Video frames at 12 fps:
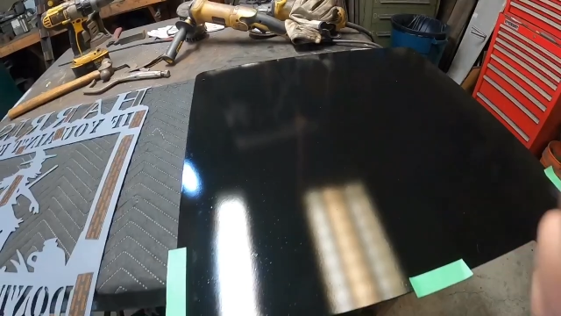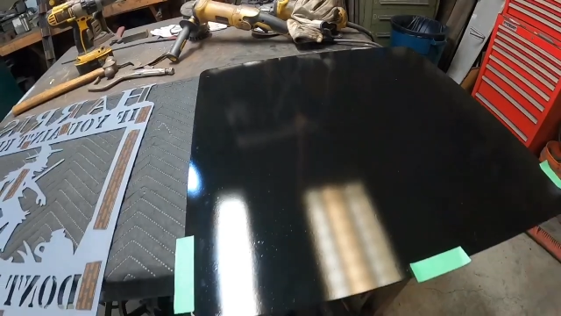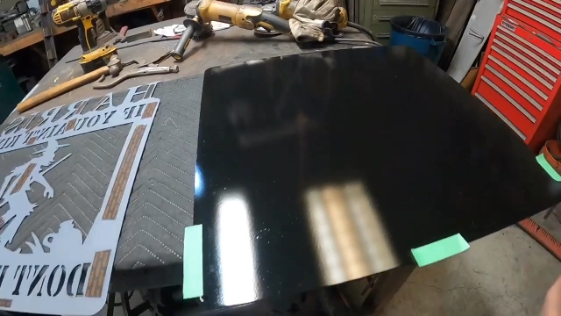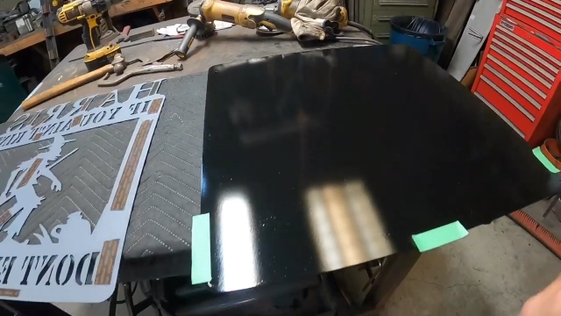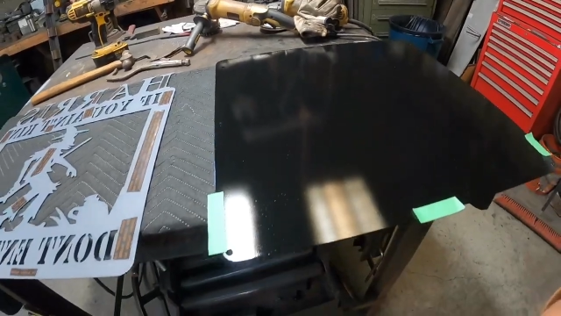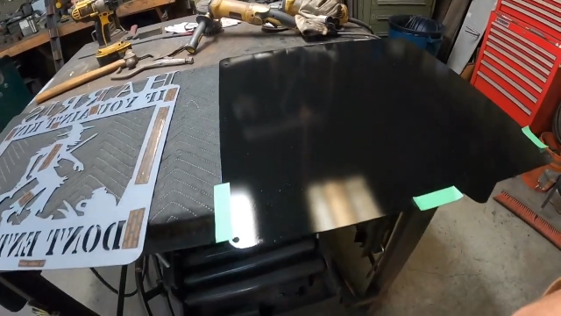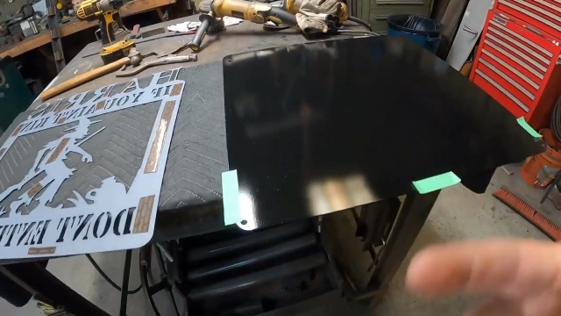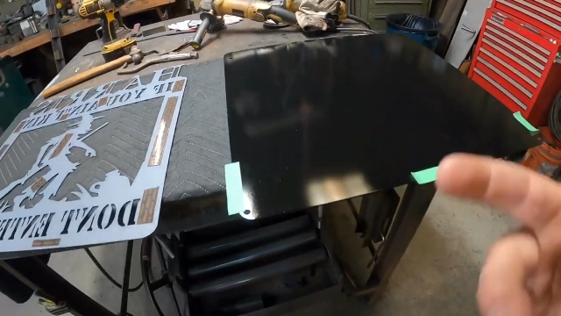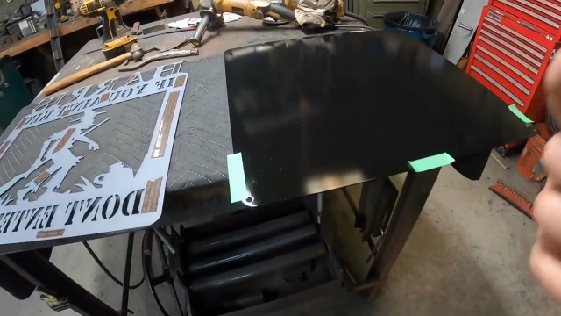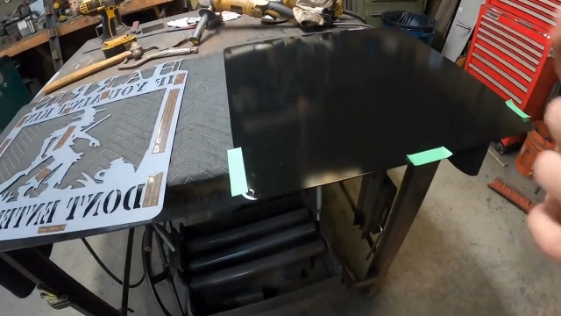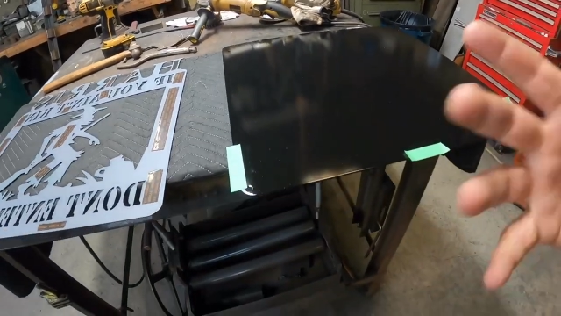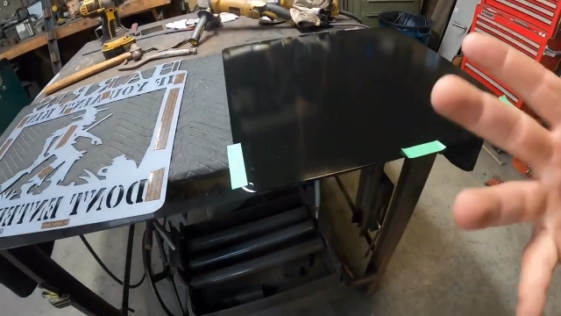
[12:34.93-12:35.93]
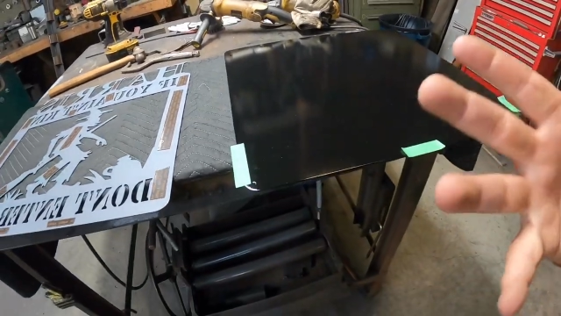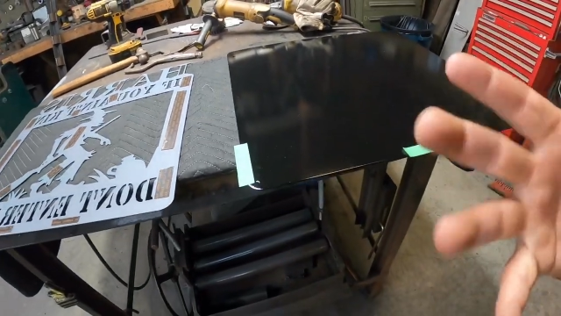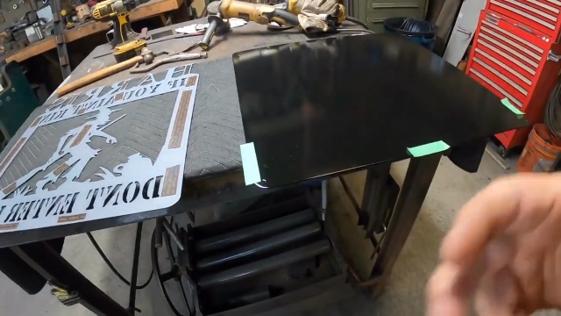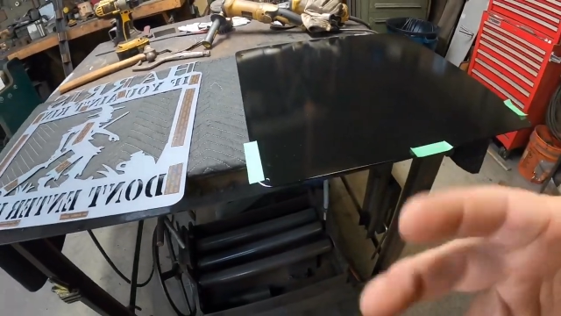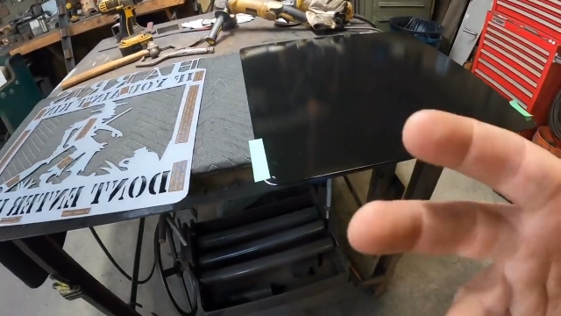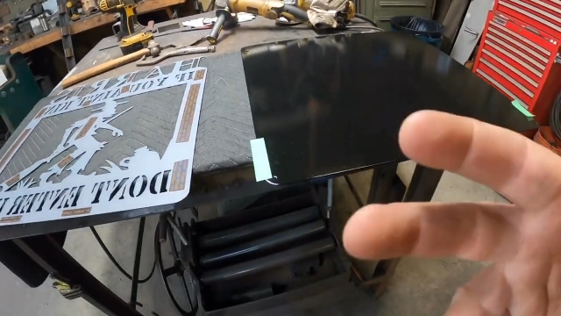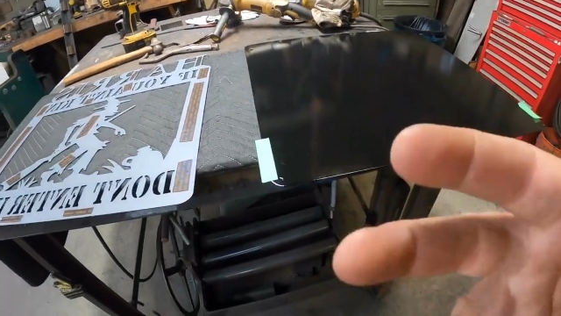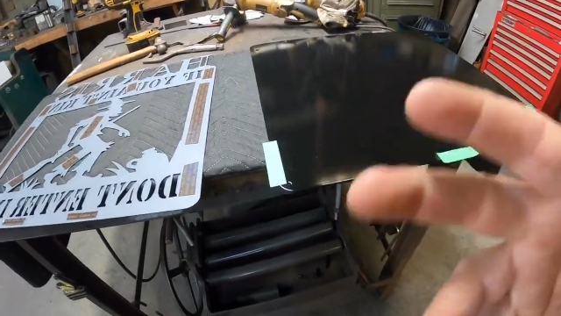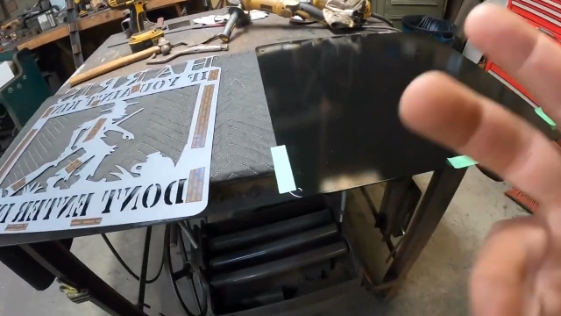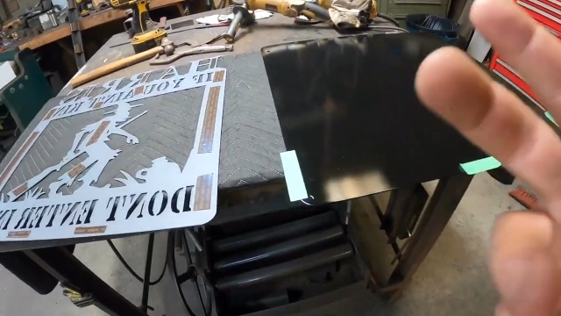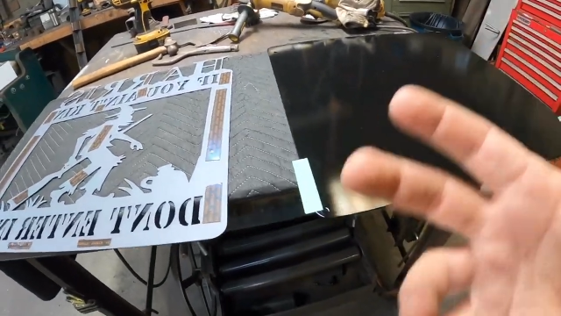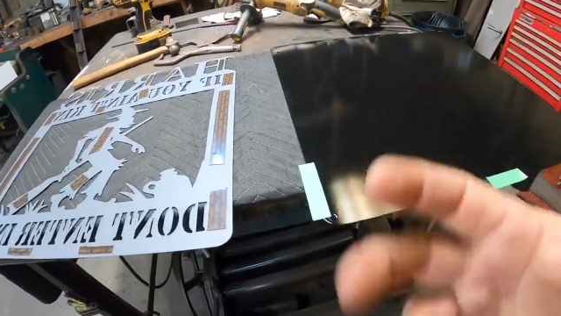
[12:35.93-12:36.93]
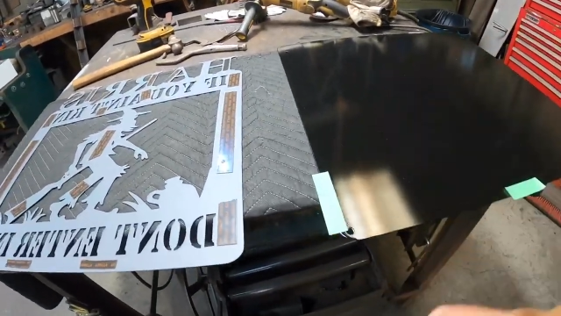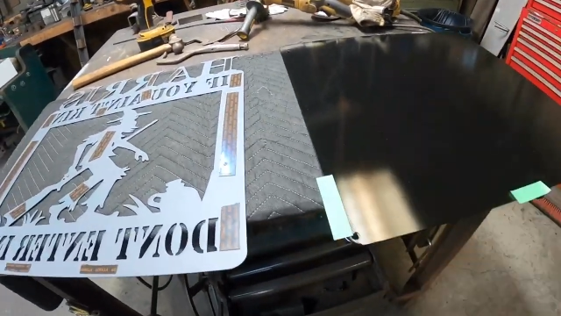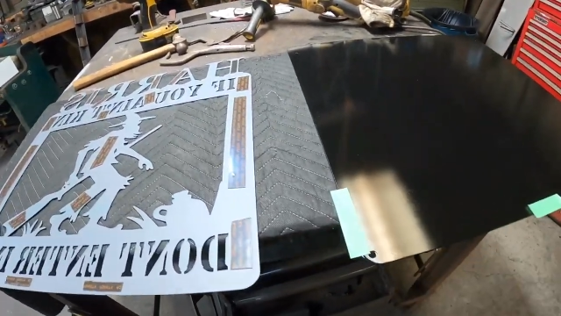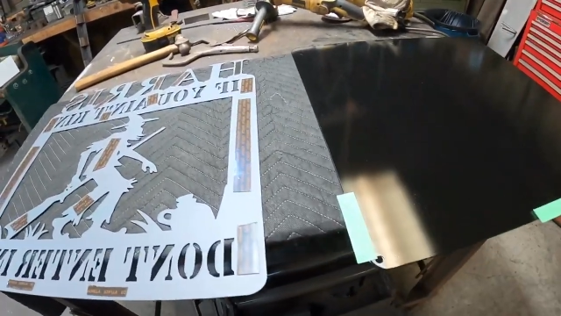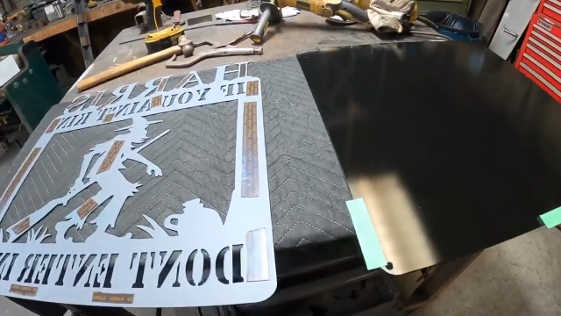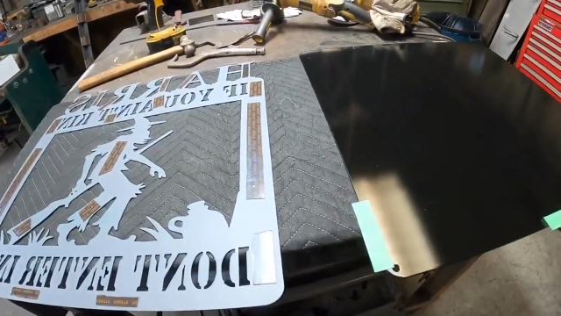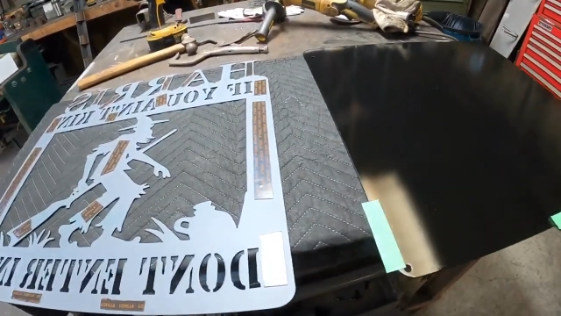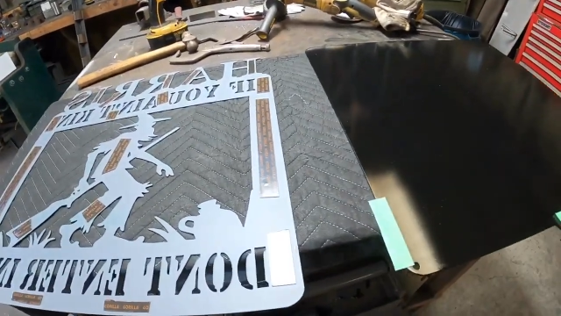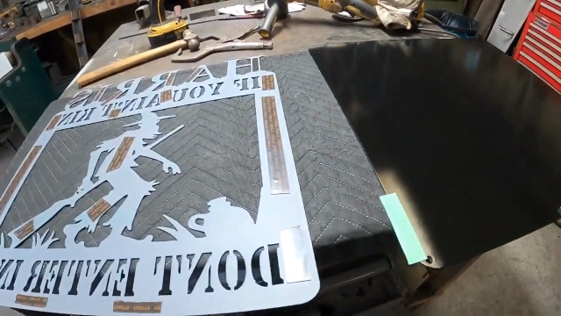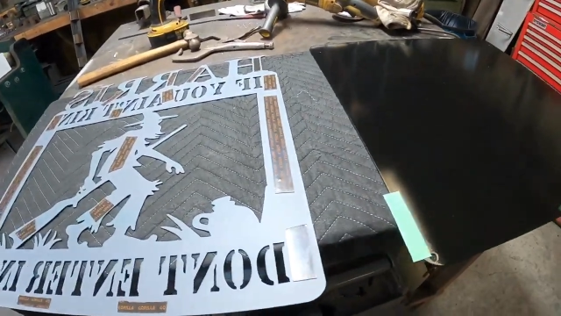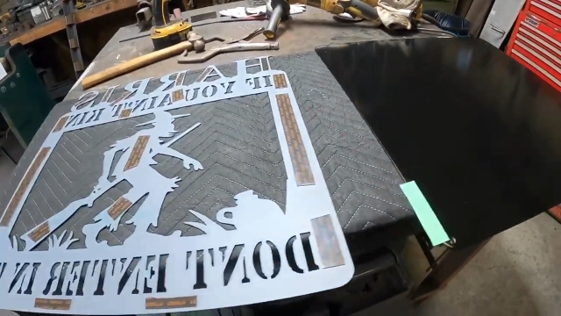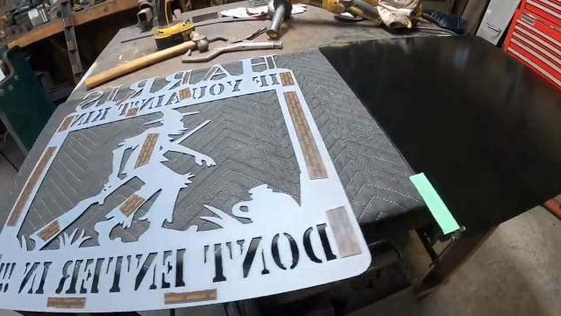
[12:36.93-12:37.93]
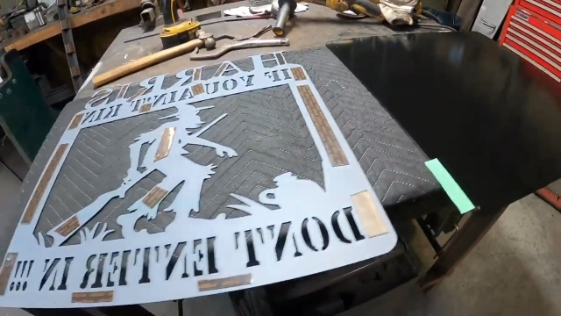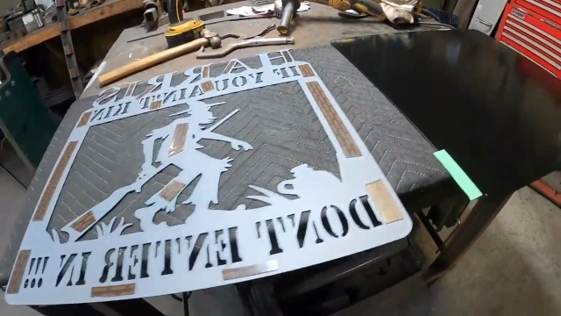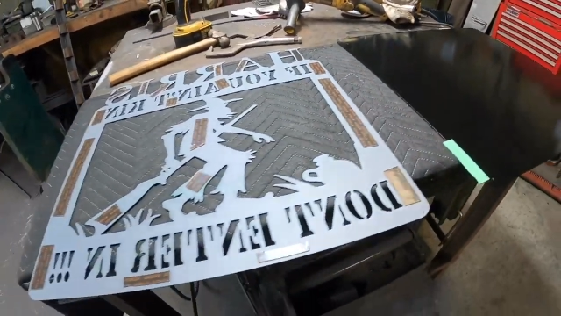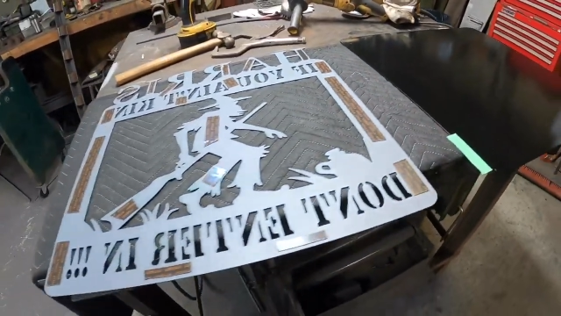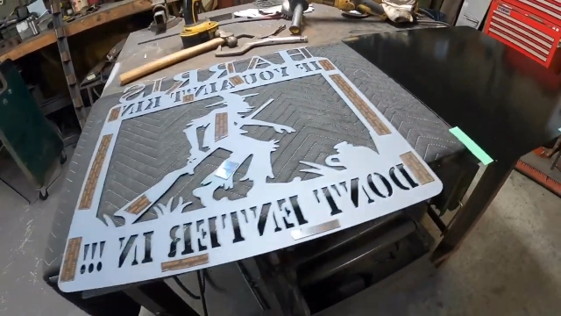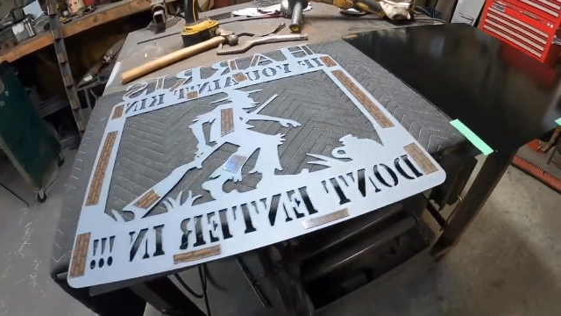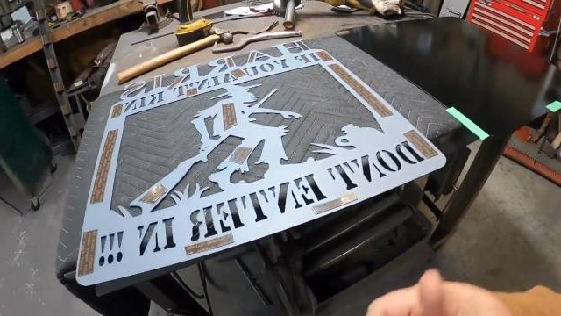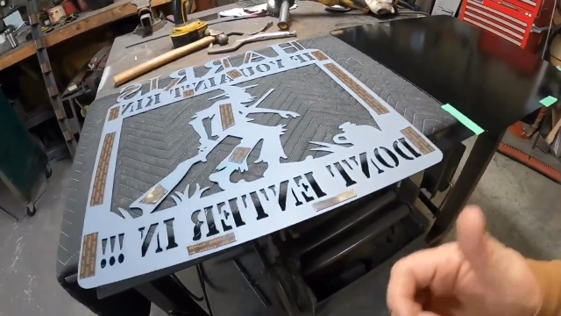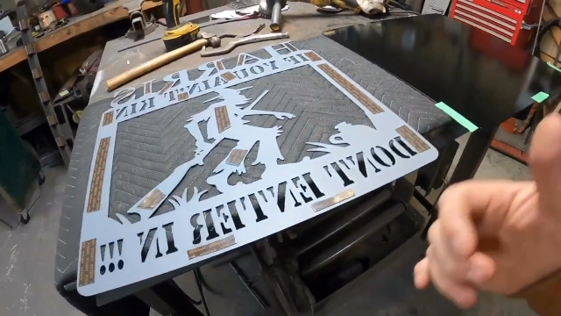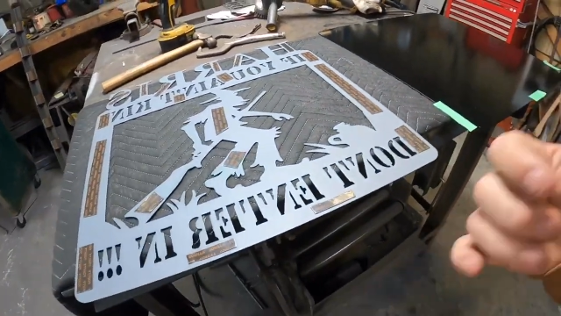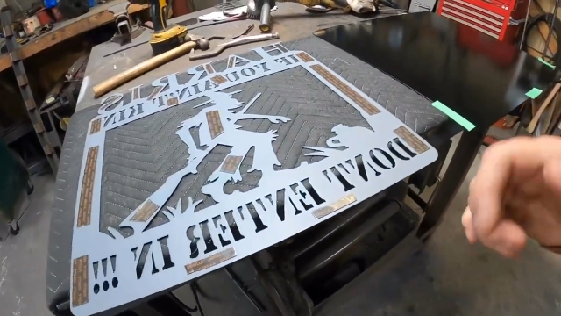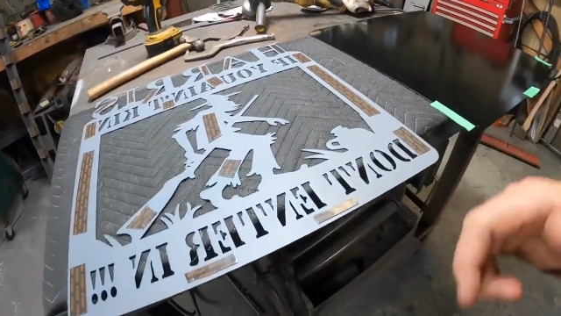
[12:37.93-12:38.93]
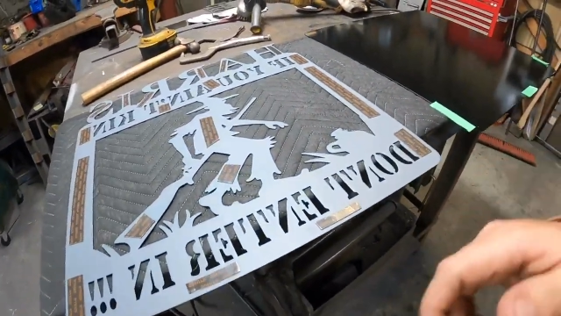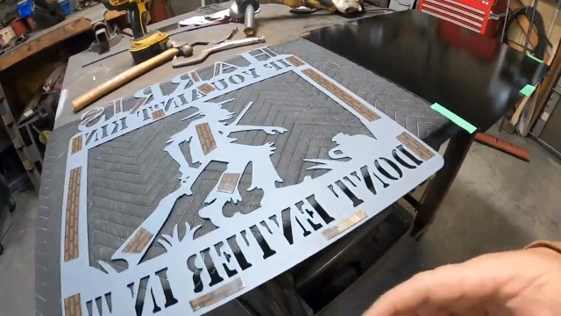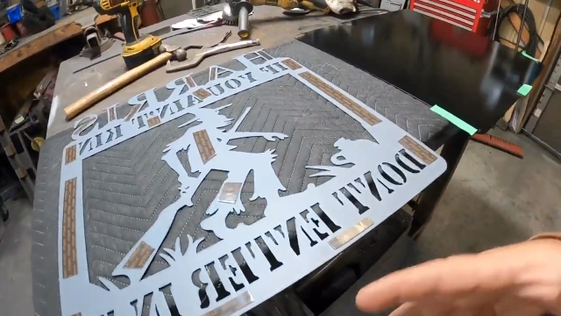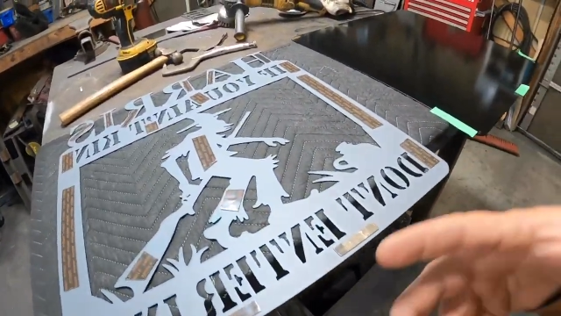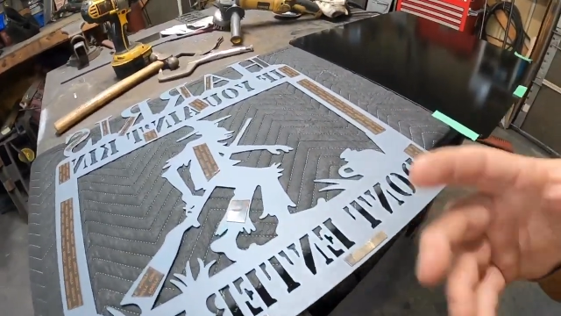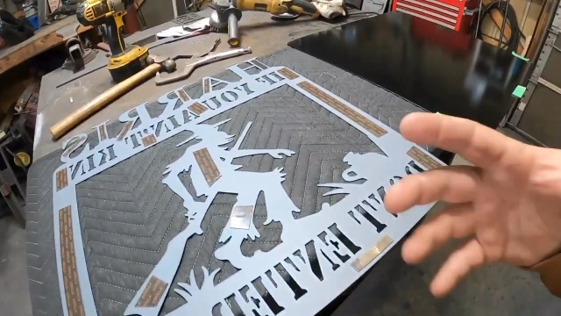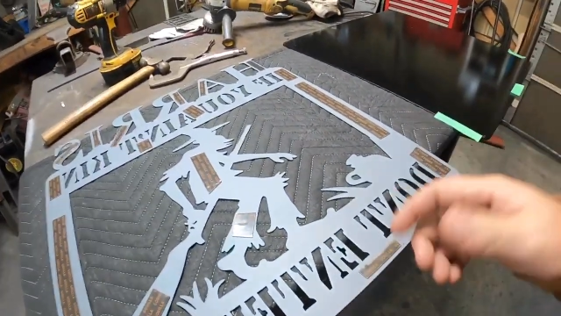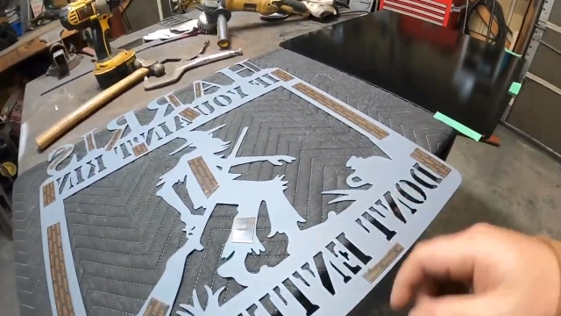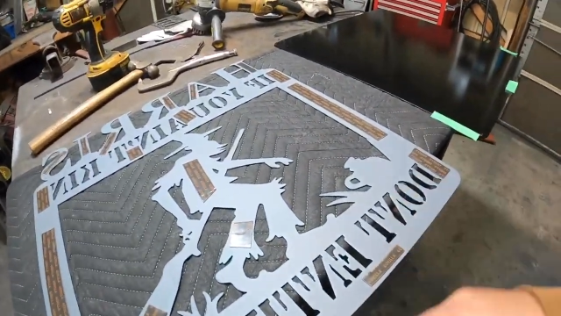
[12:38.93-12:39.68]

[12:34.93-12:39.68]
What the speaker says: [unreadable: no face in view]